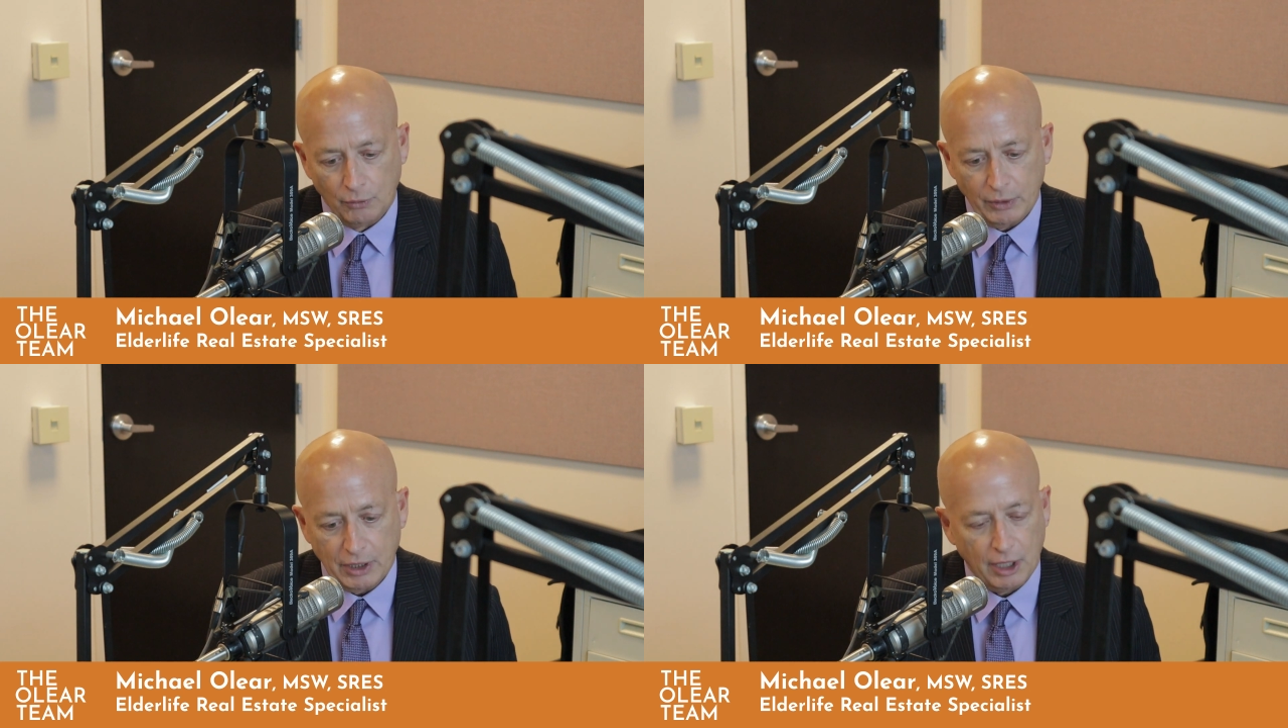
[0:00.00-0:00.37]

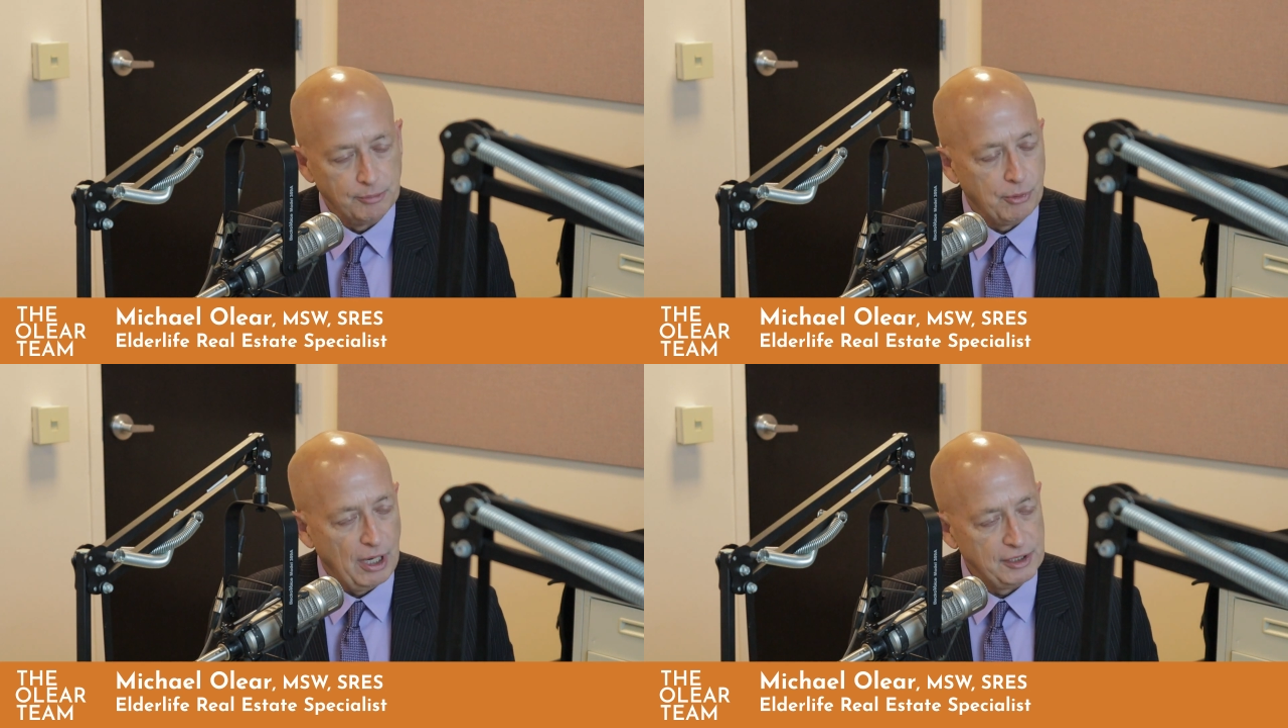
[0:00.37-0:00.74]
we call
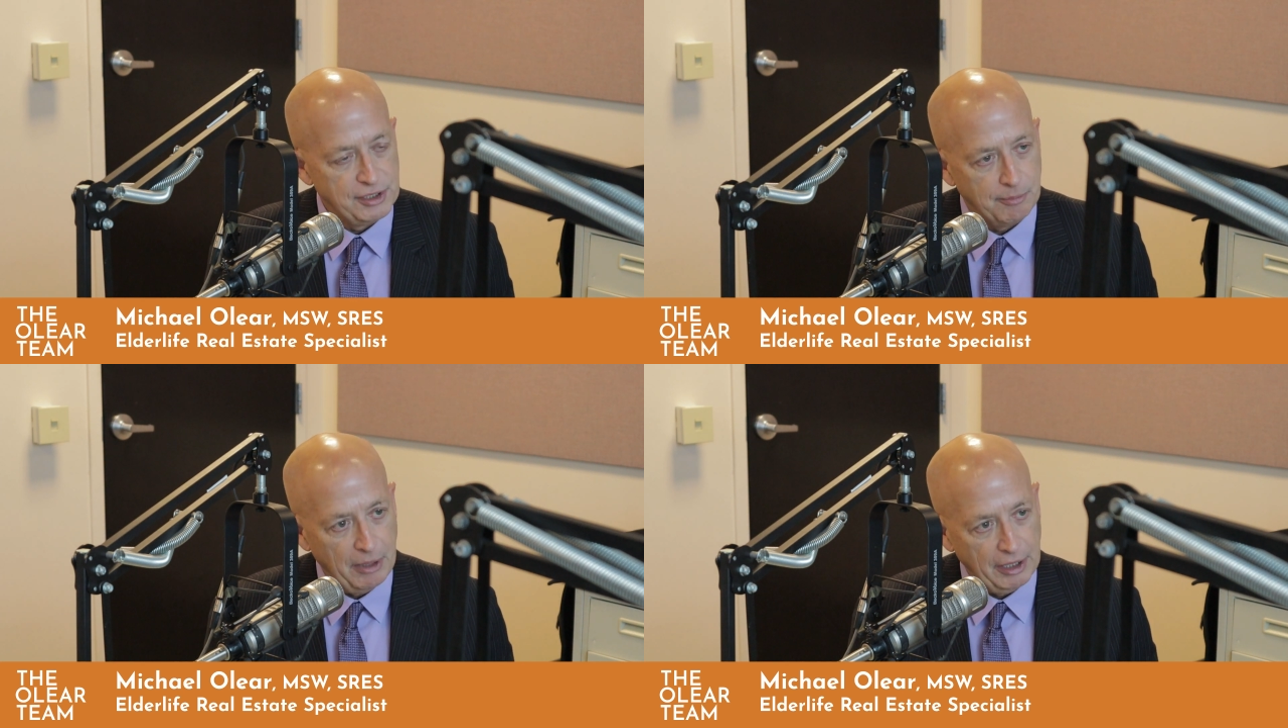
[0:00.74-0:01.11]
it
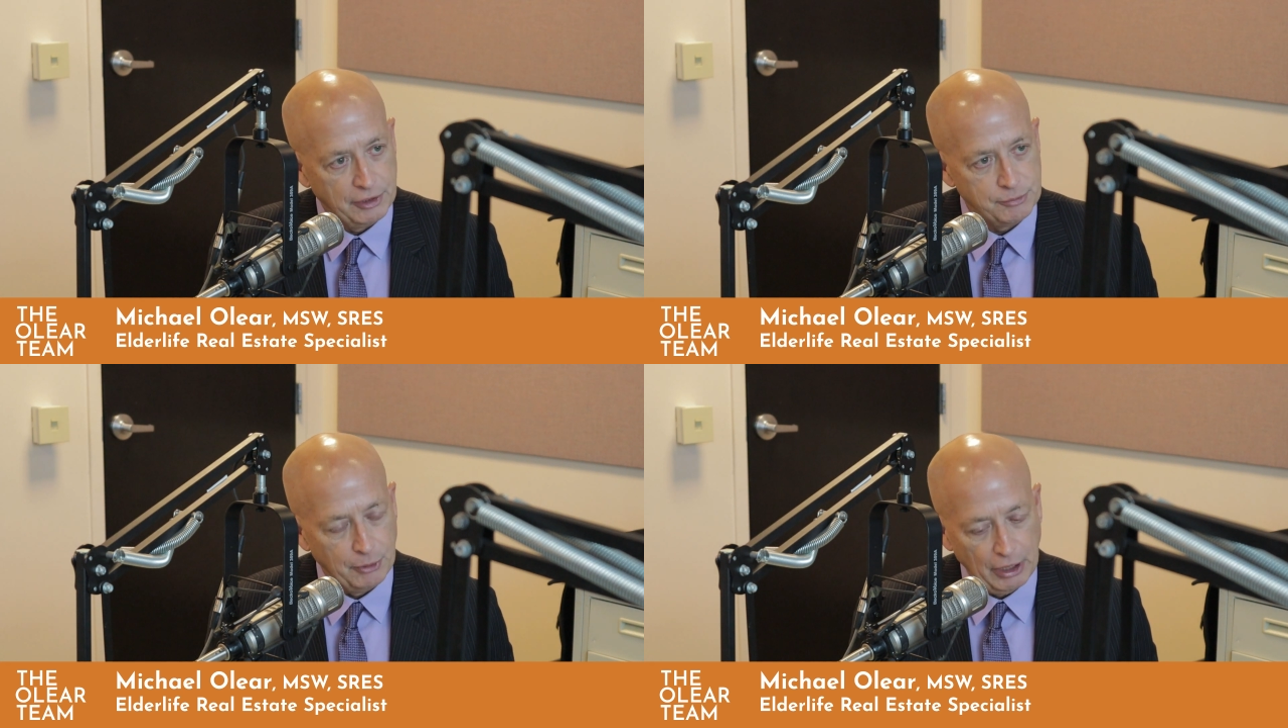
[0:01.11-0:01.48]
project
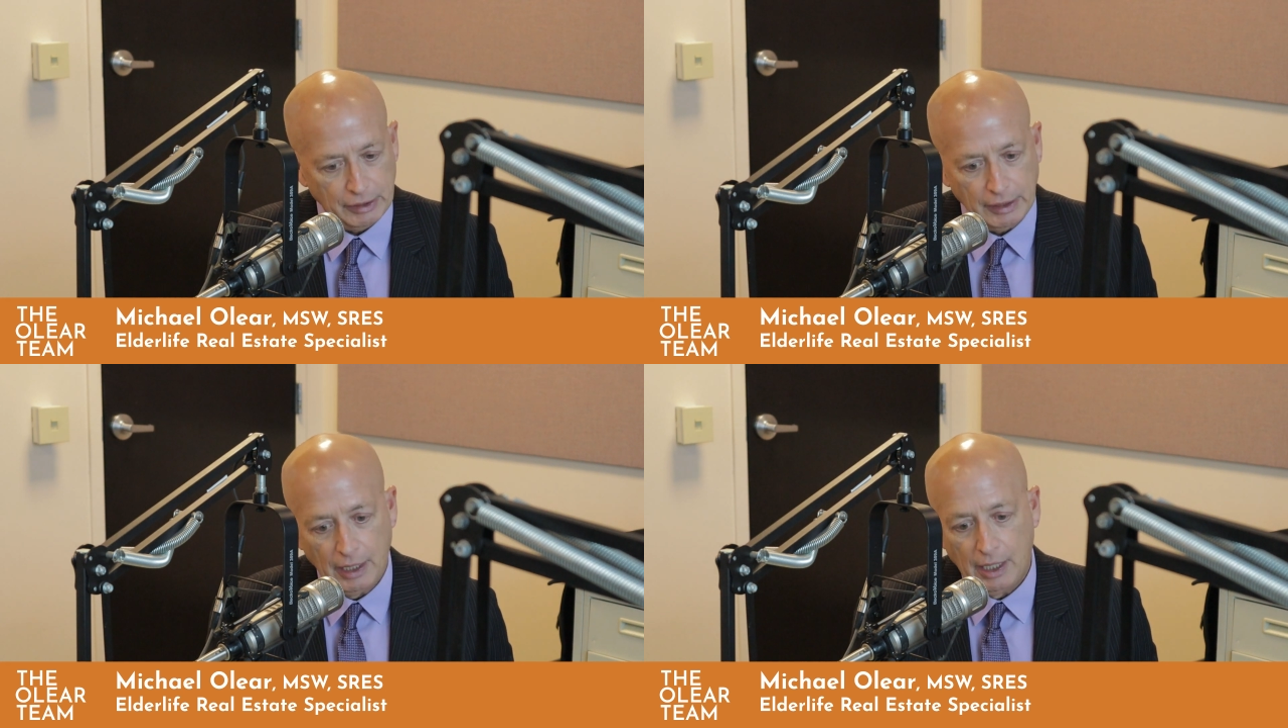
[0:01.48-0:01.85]

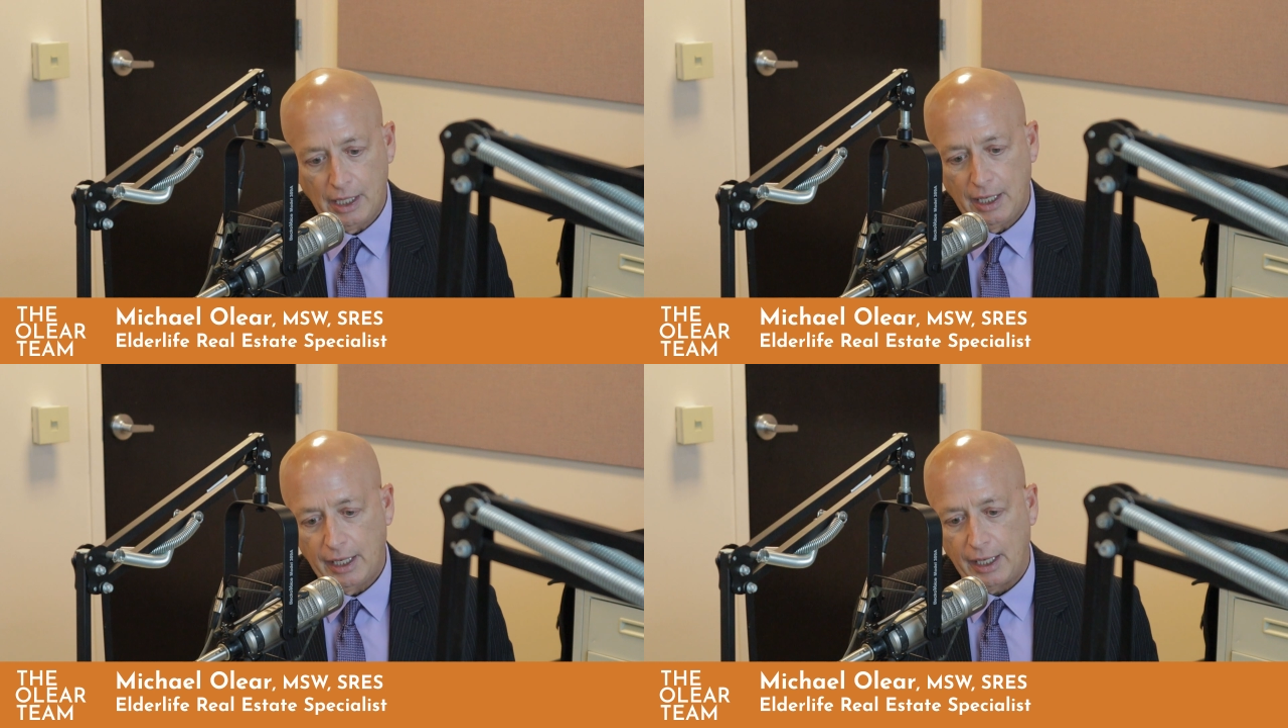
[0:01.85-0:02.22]
management.
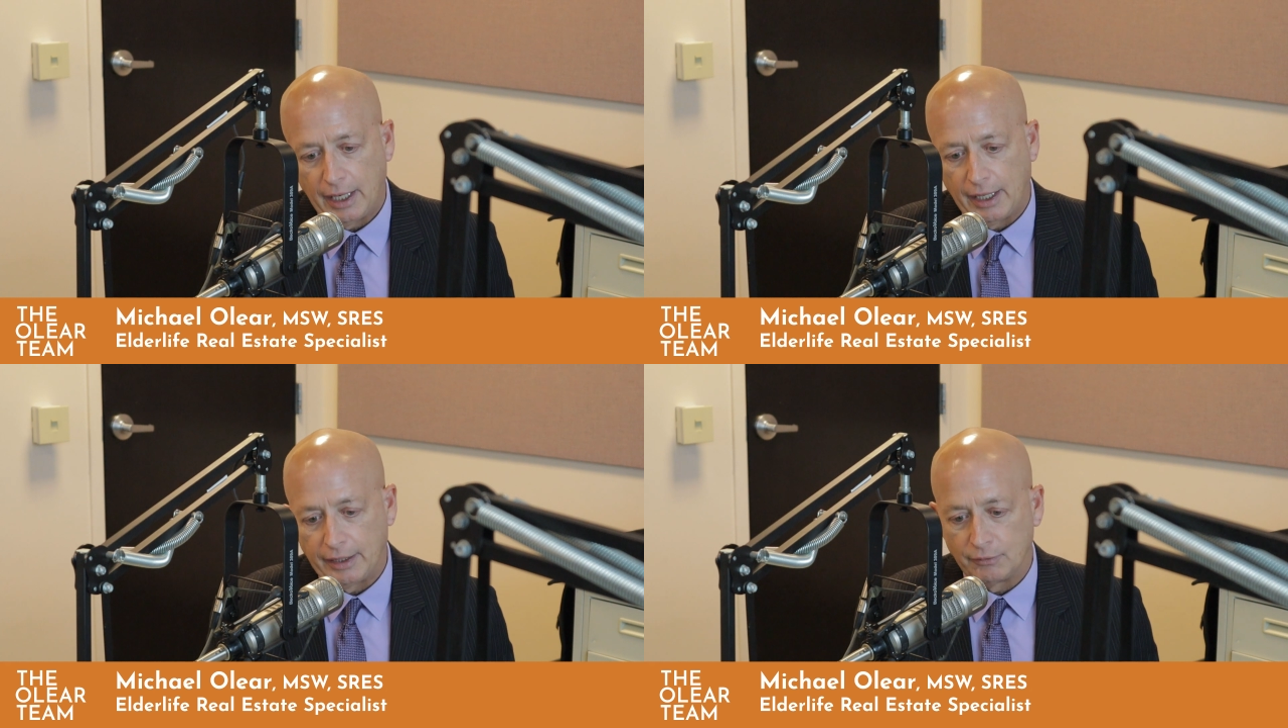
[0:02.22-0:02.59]

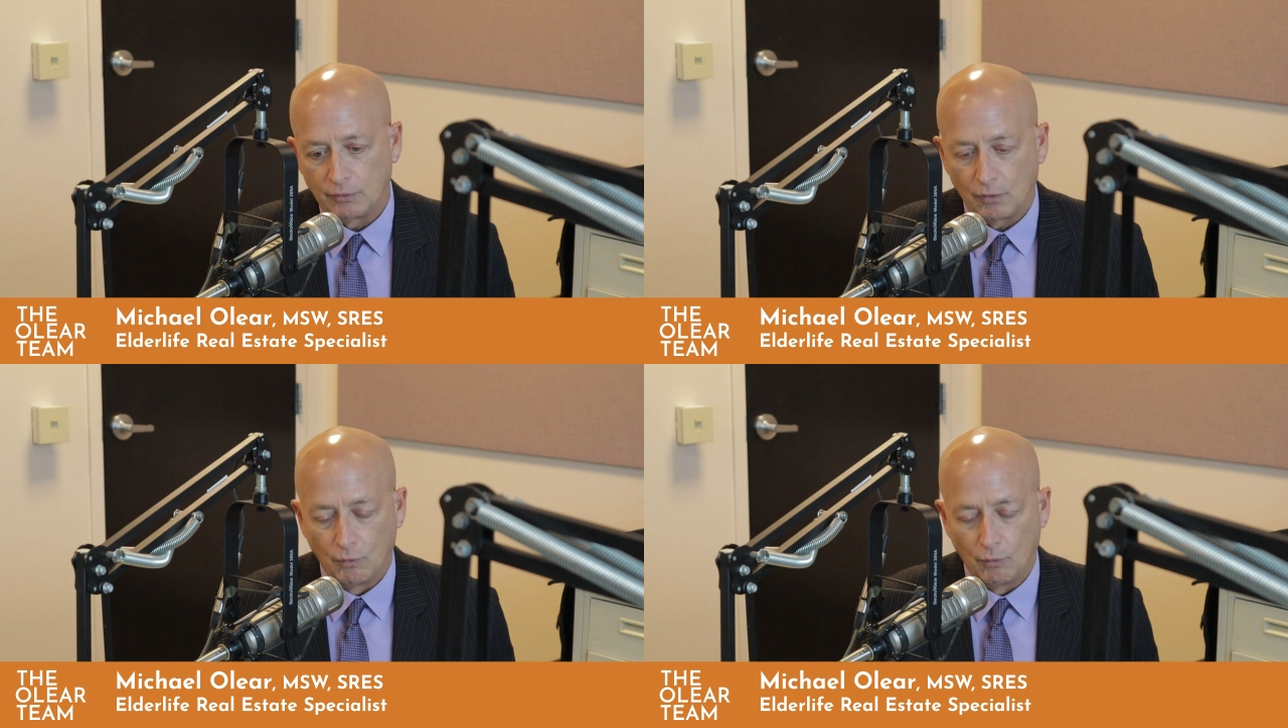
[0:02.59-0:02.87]
And